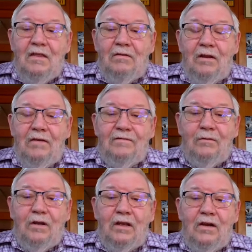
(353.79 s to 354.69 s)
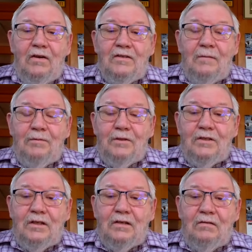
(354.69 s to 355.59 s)
30 and 40 years, that
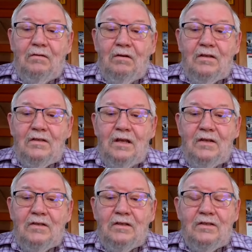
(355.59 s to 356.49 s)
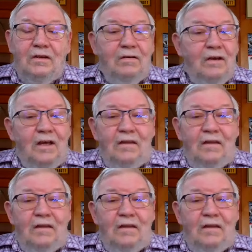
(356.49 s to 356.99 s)
particular organization. So